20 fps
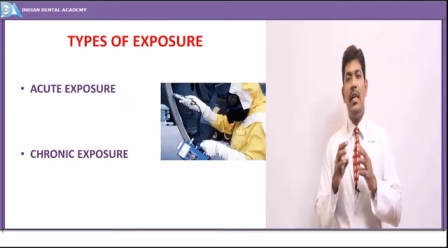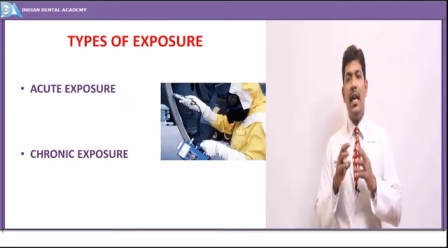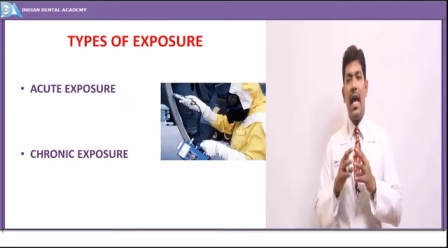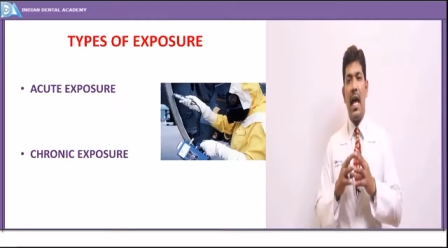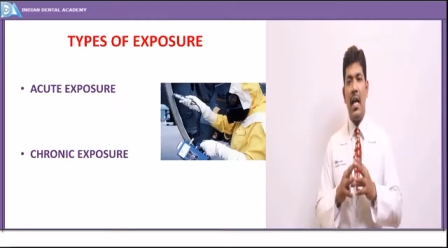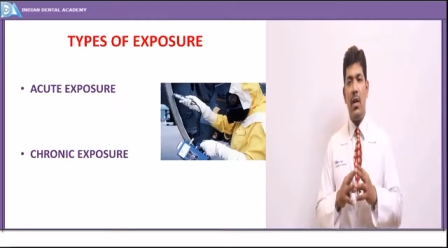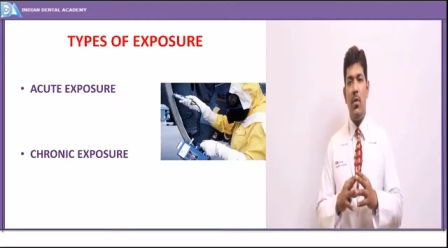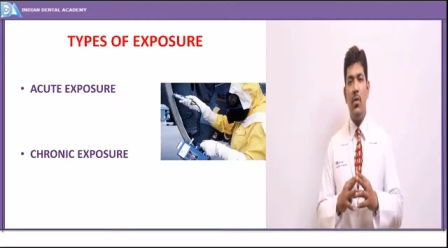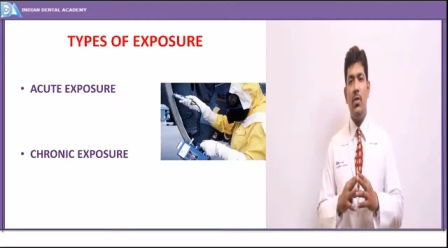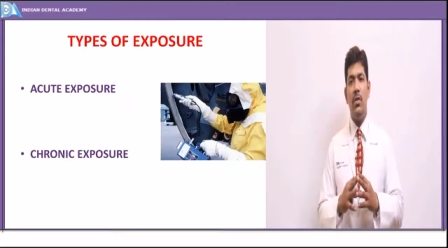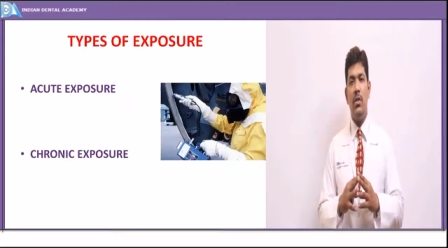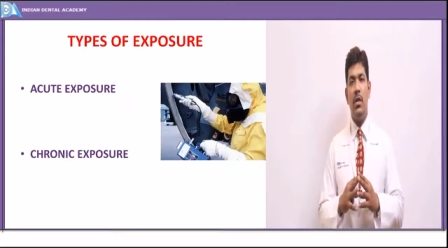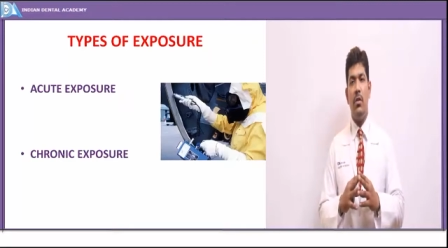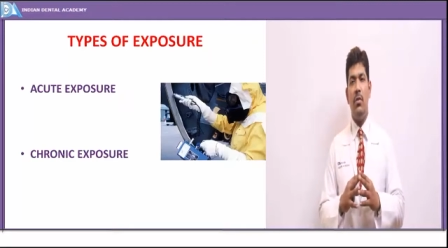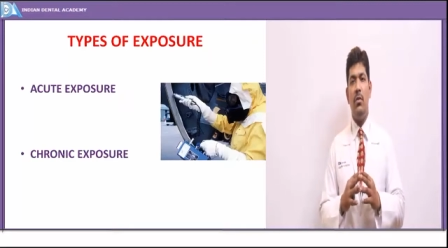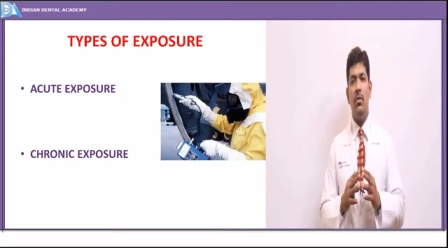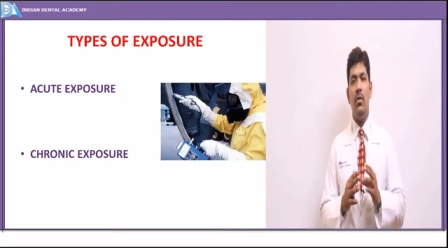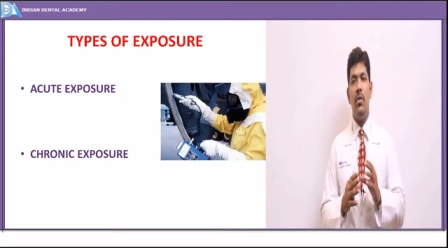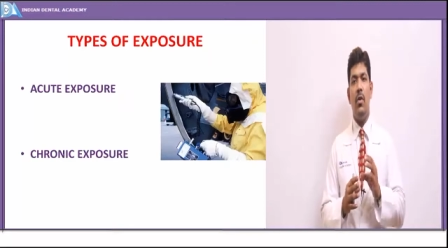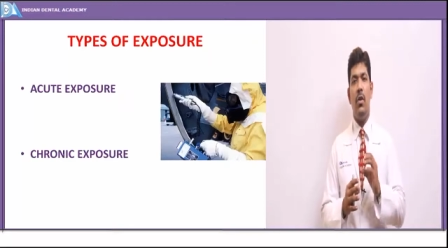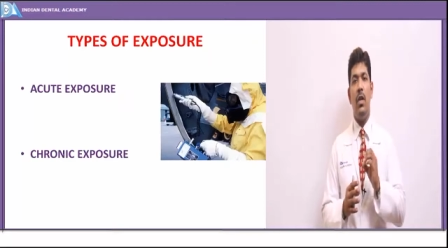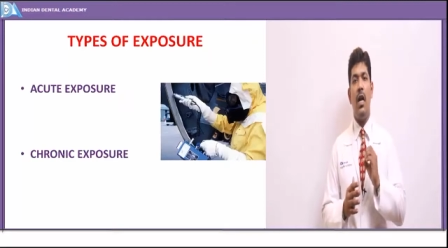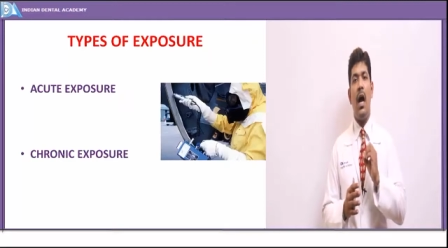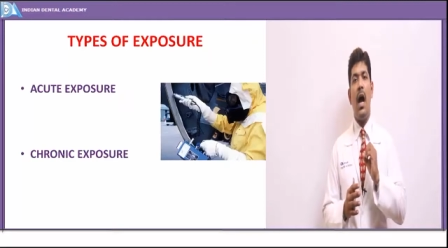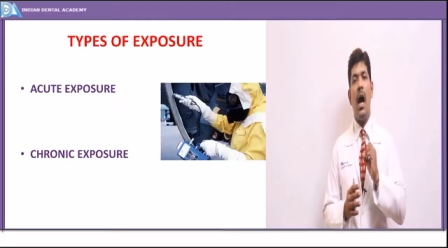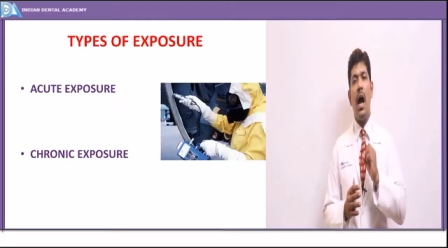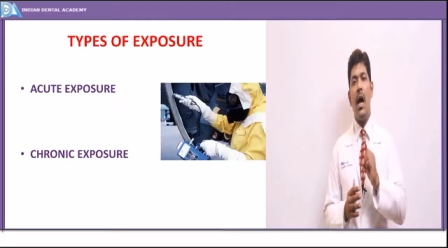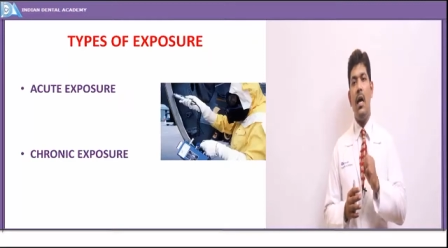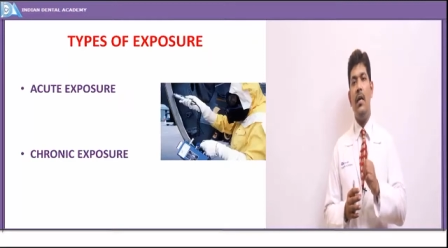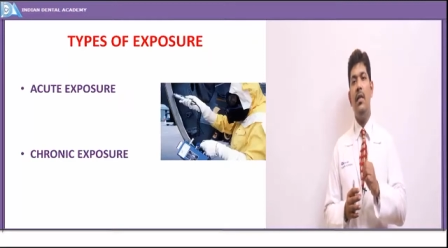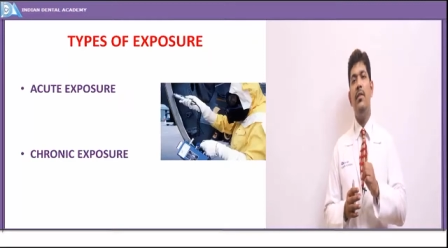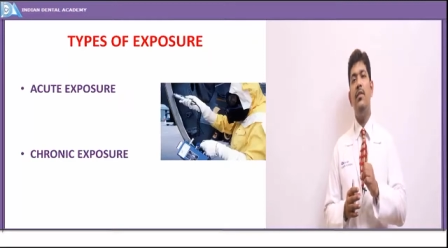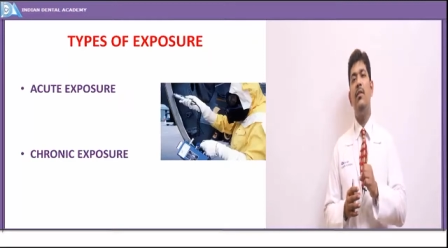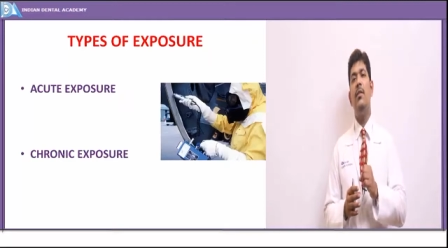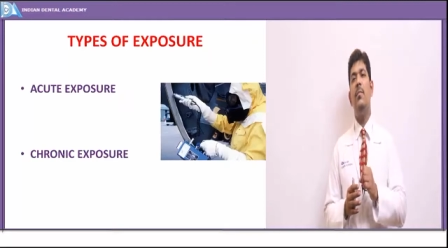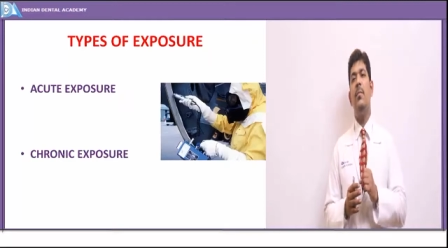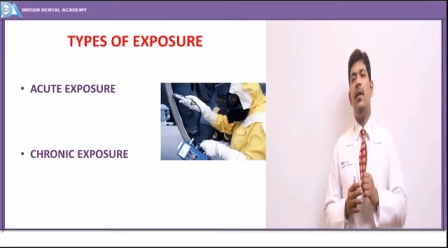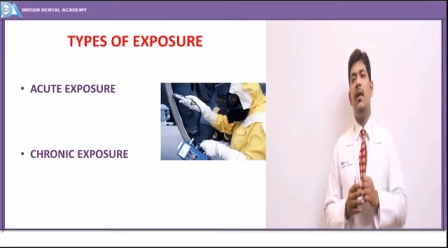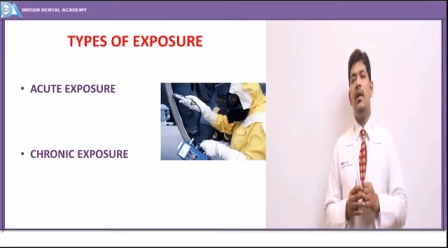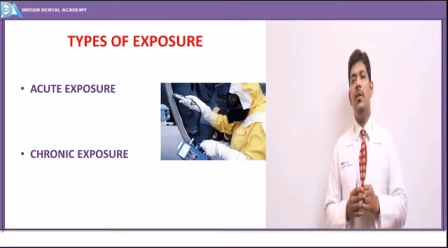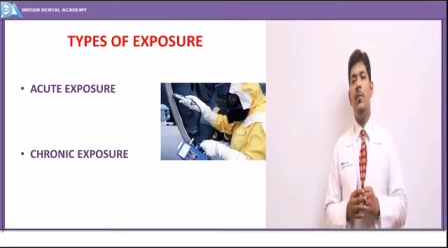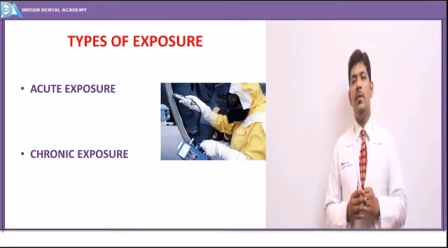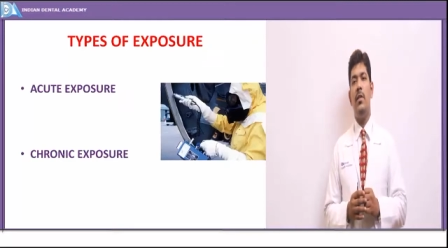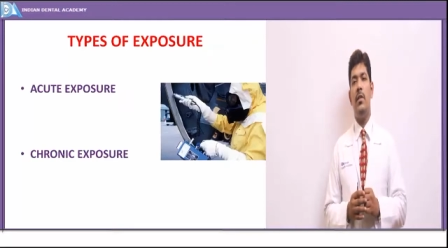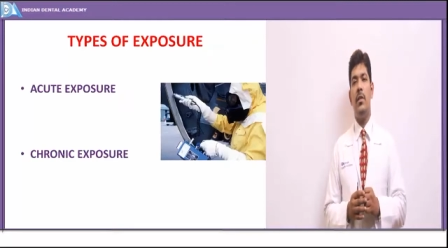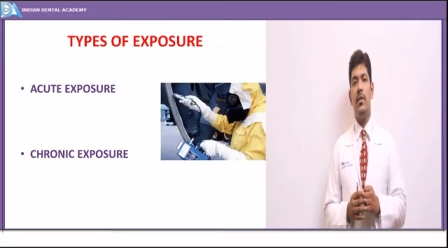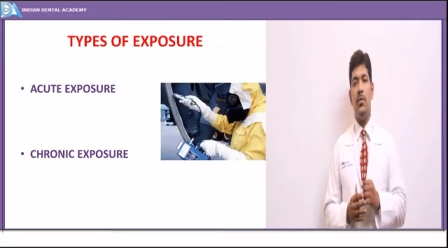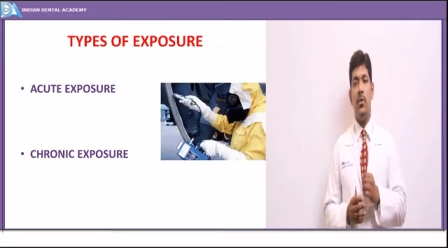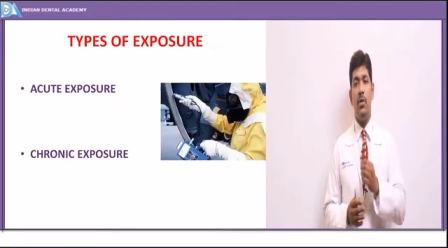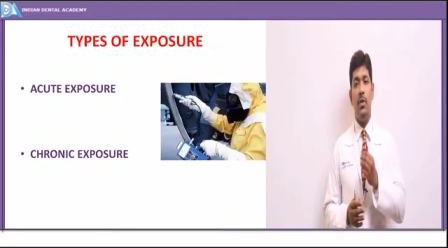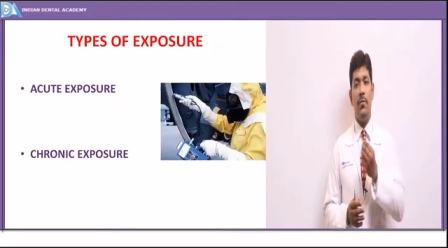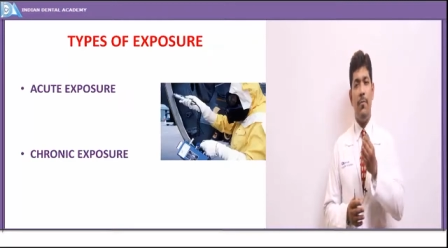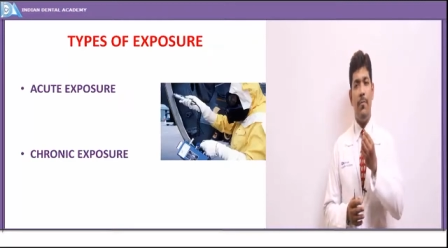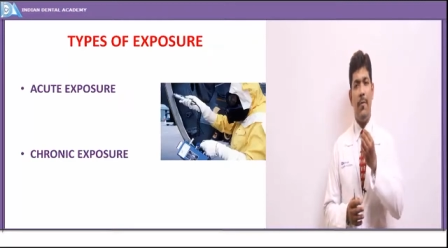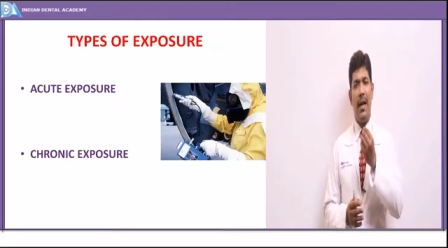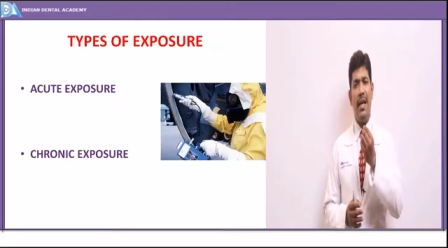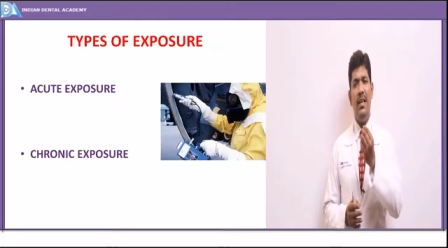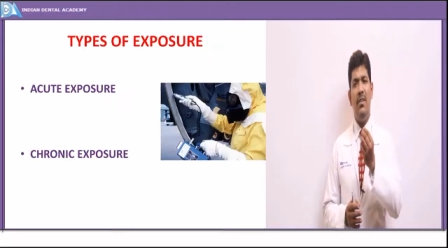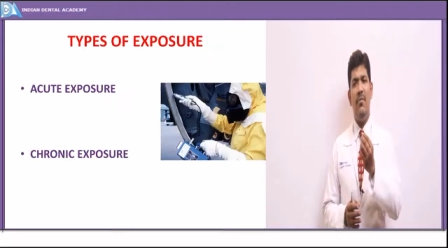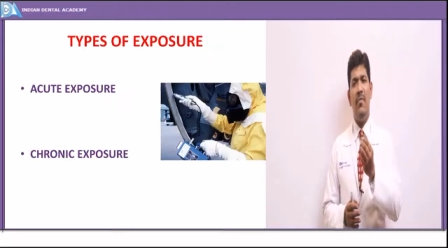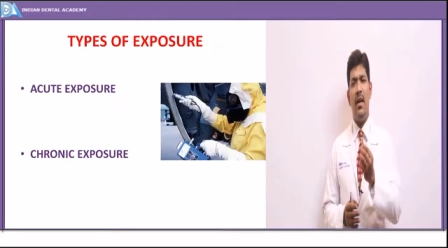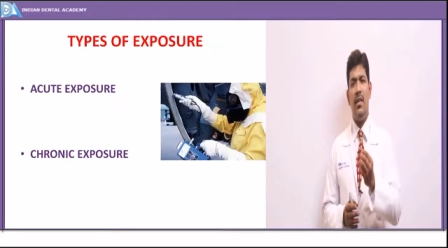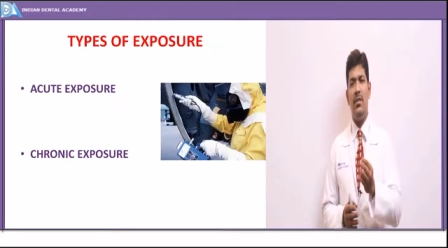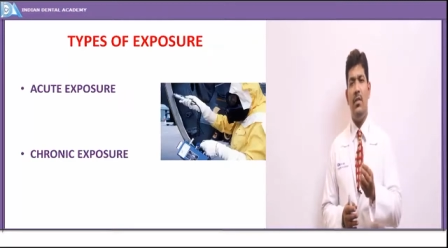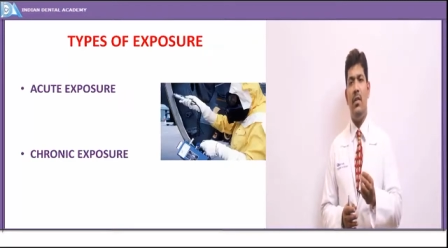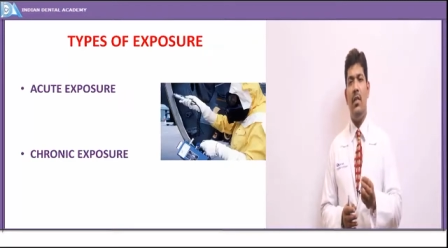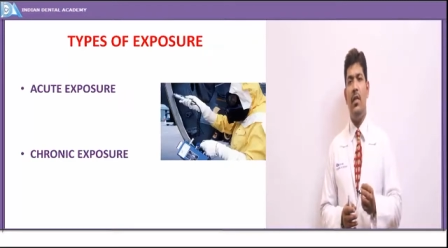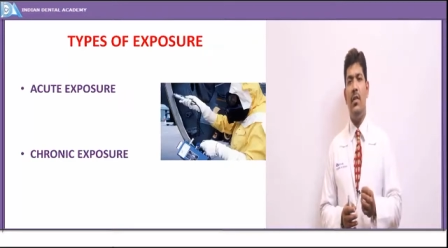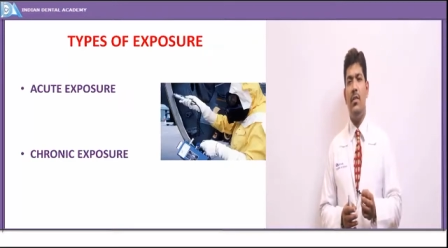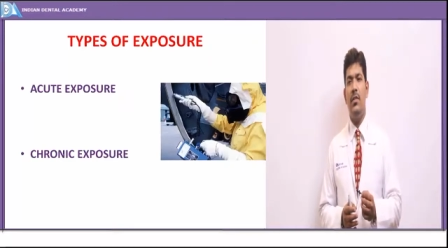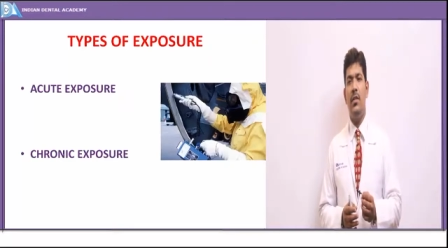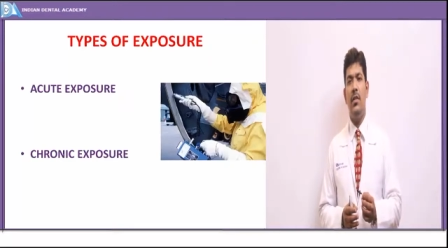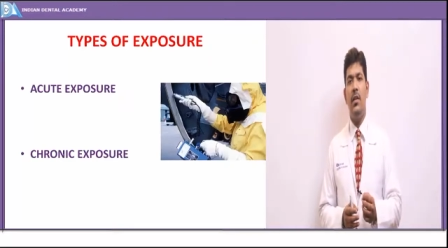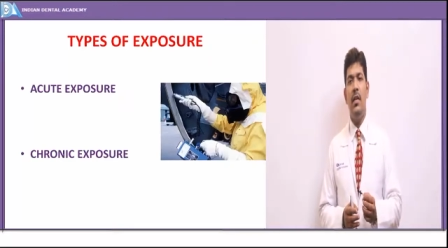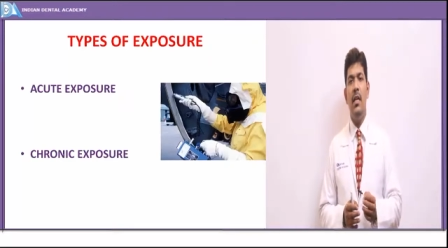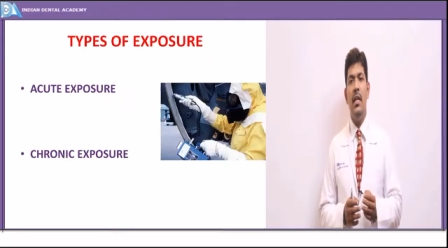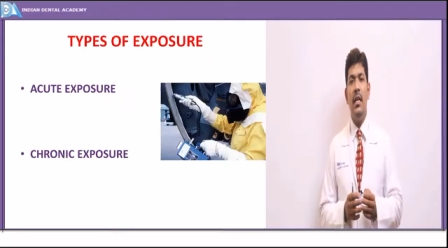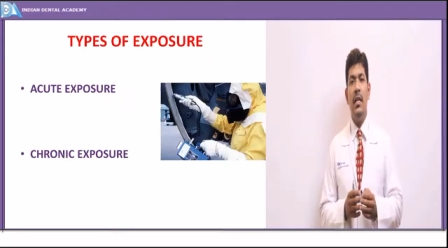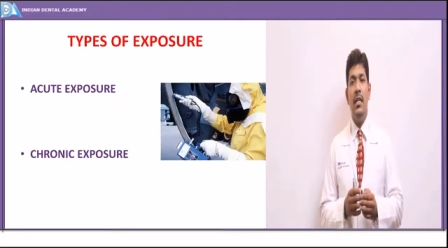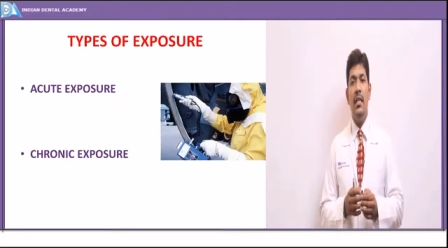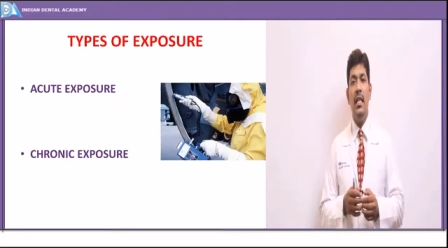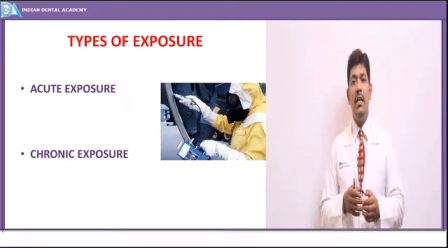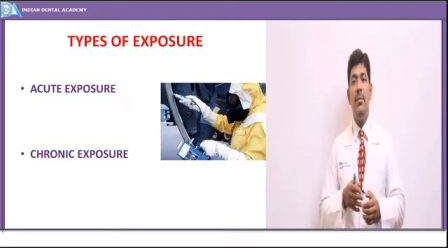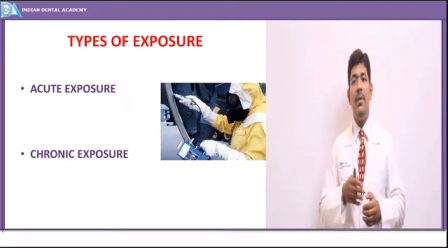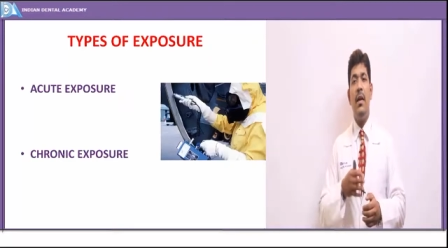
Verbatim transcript: narrows down or hardens the blood vessels or the fine vasculature They